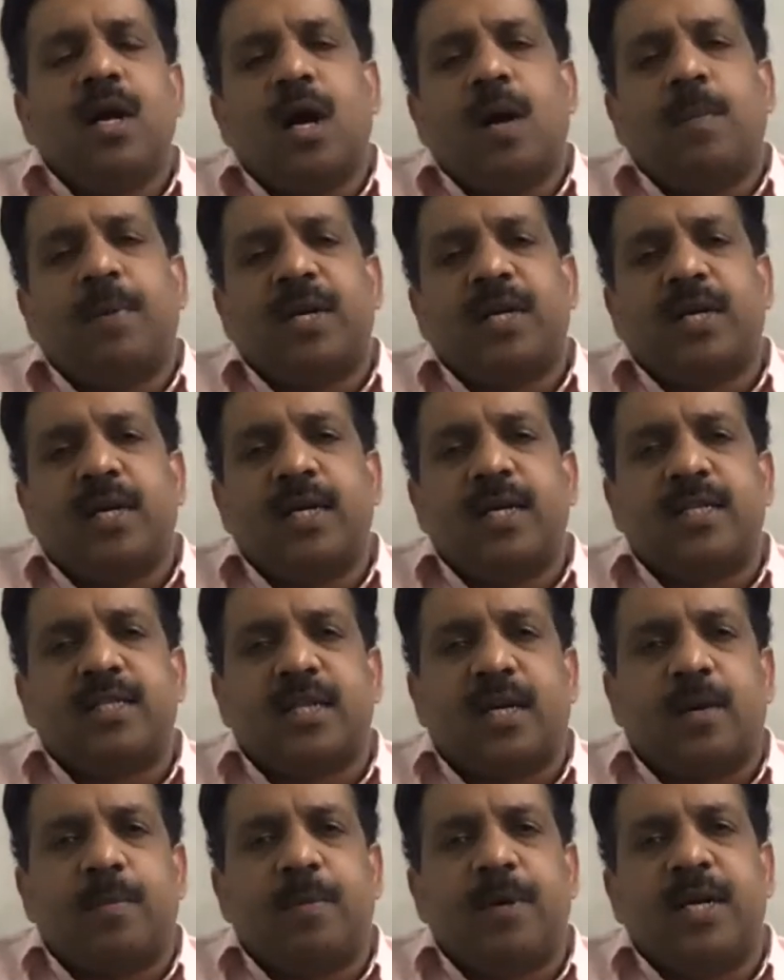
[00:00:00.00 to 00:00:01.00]
upper
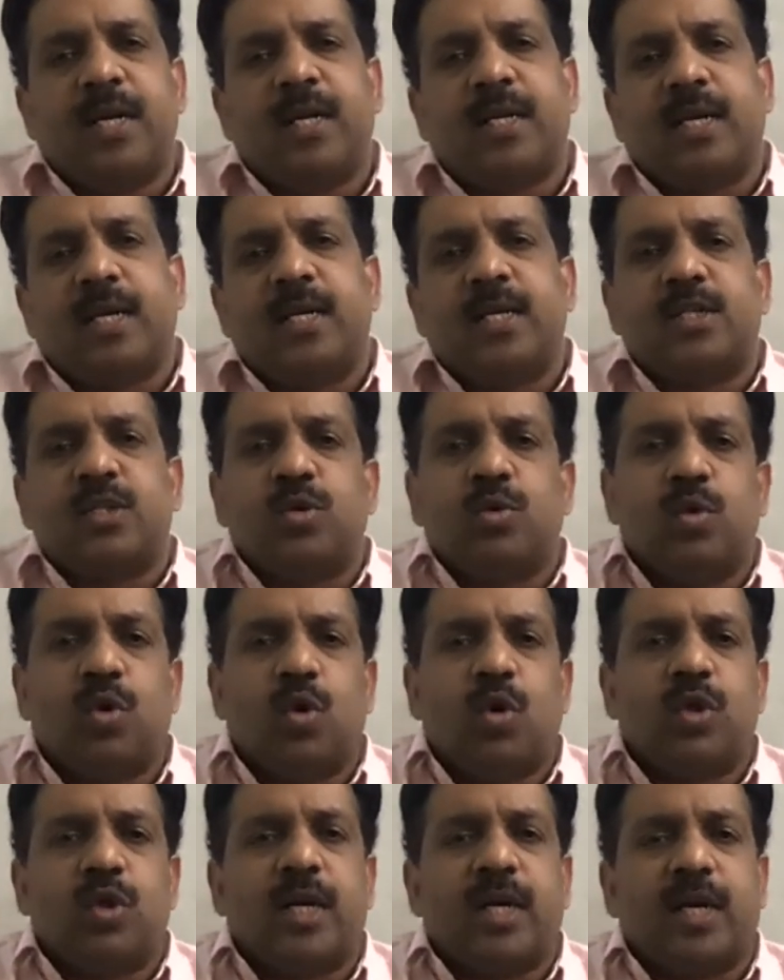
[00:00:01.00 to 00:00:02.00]
calyx or middle calyx, you
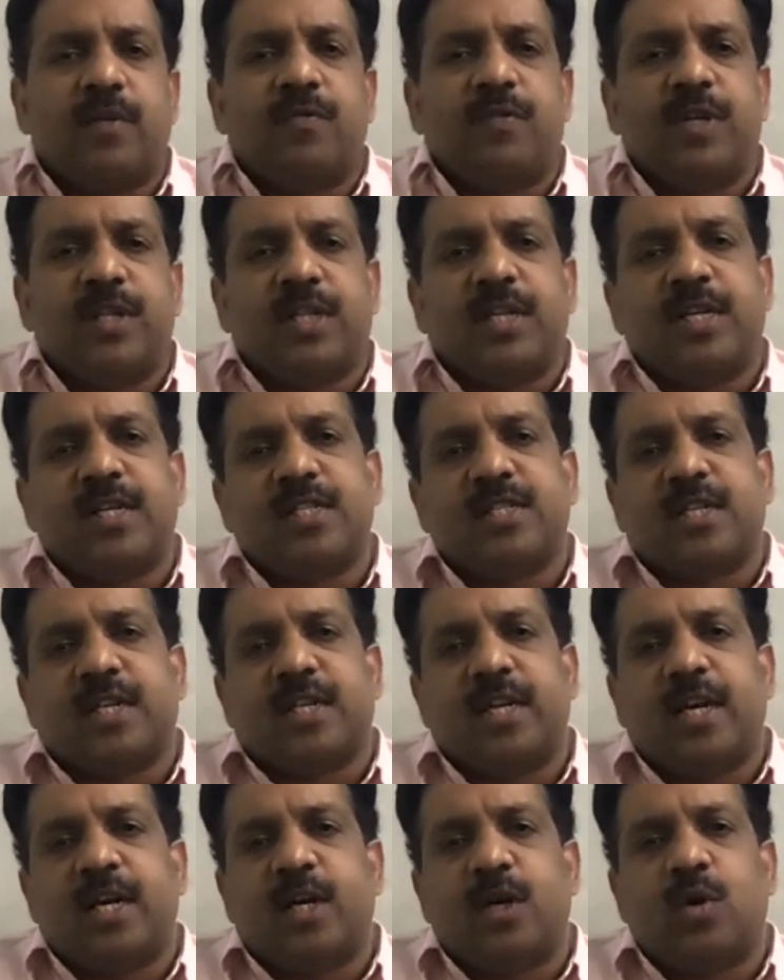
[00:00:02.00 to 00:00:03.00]
know that everything is
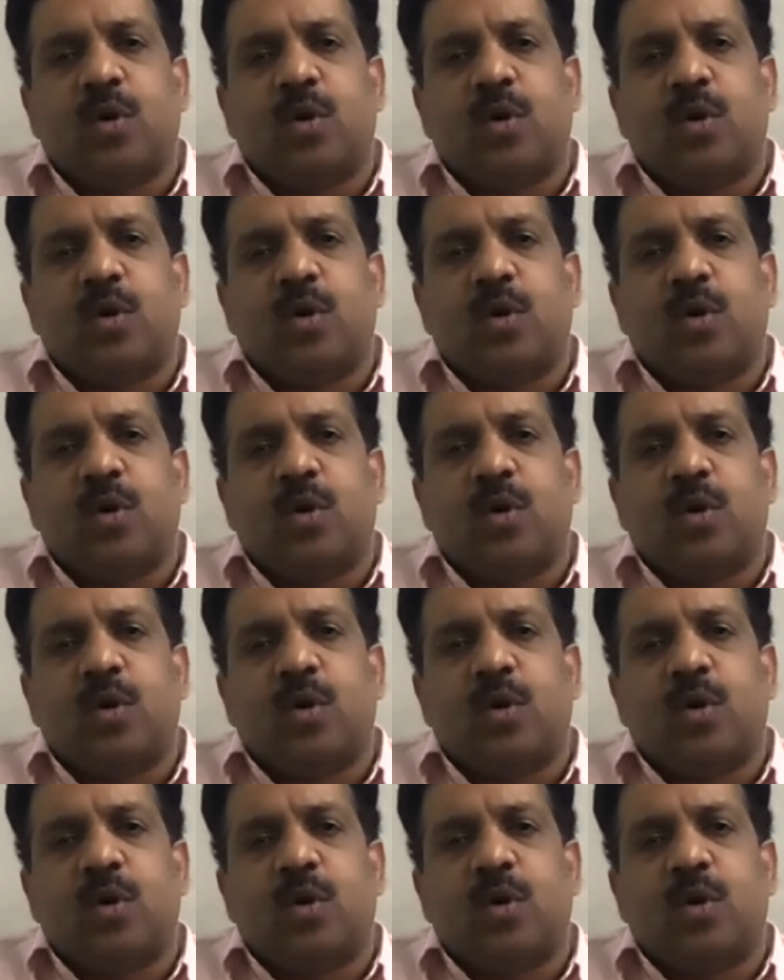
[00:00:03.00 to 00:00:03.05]
cleared.